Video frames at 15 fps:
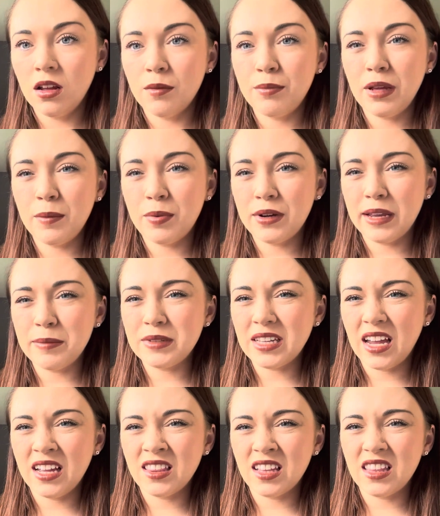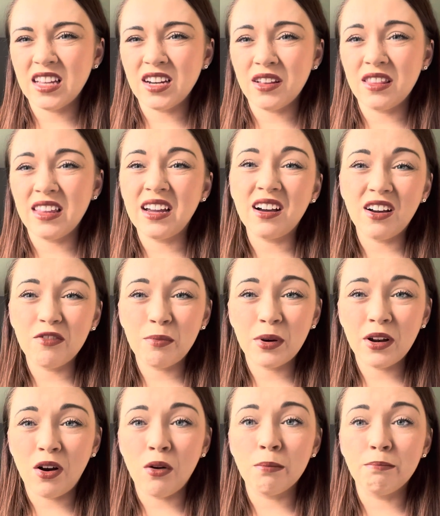People keep saying that they don't think I've
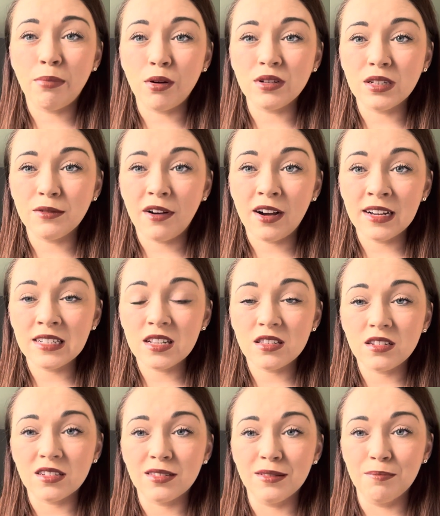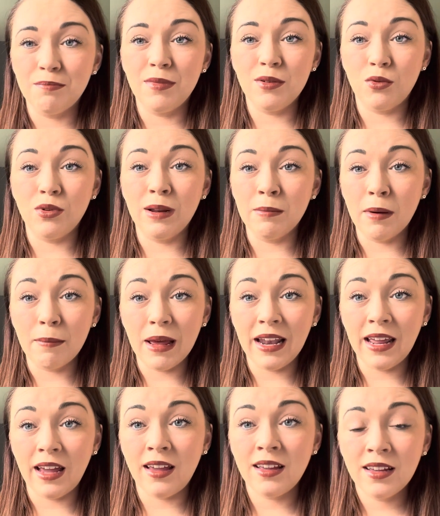put it on body-wise. It's just all in my
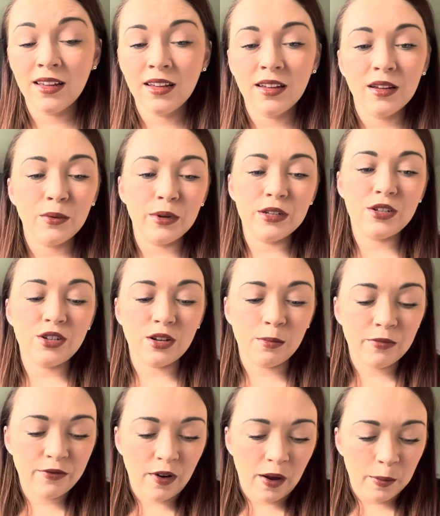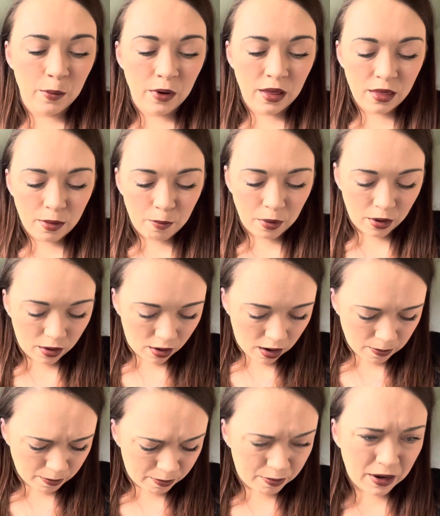belly, which I'm fine with. But
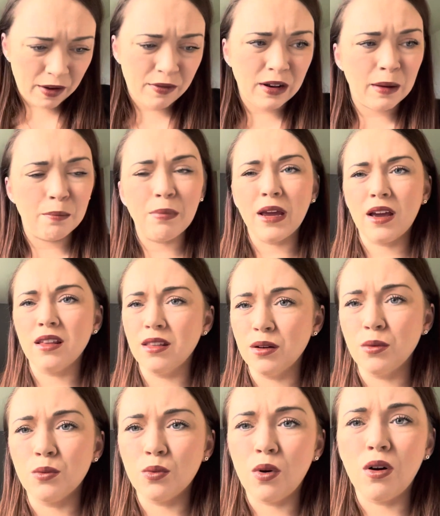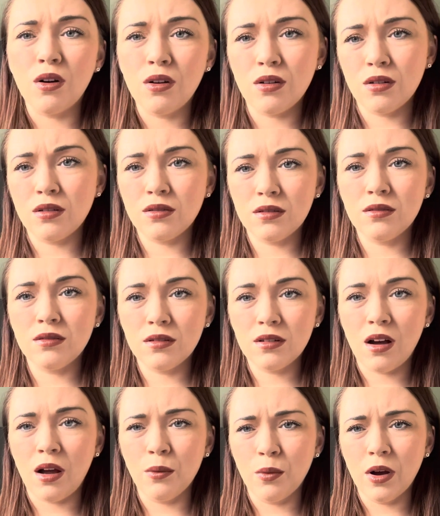I'm definitely bigger than what
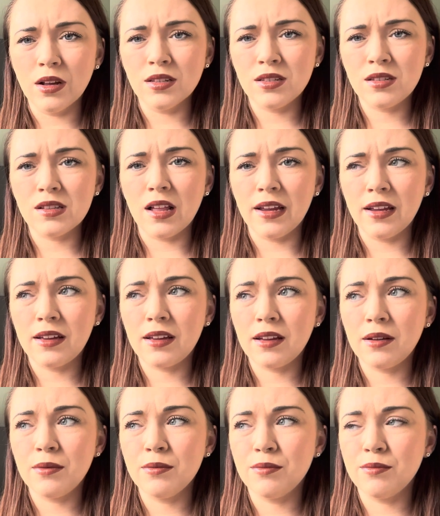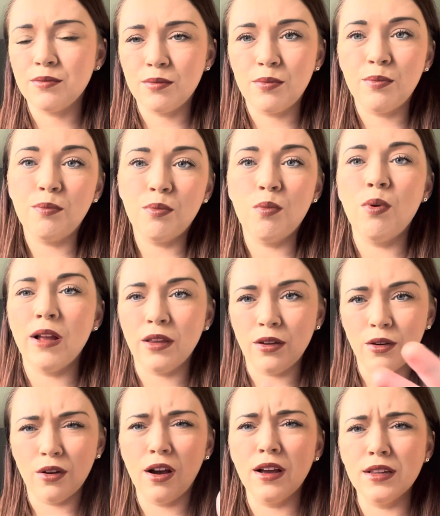I was like when
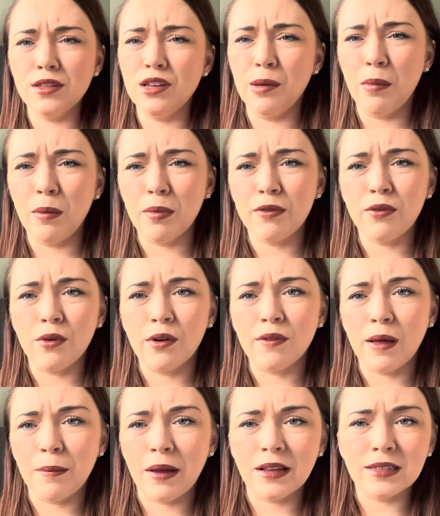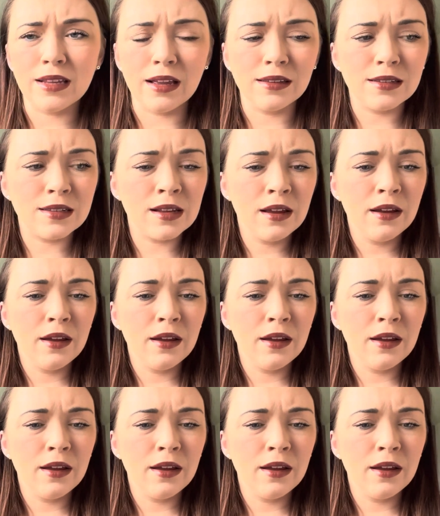you guys knew me before, if that makes sense.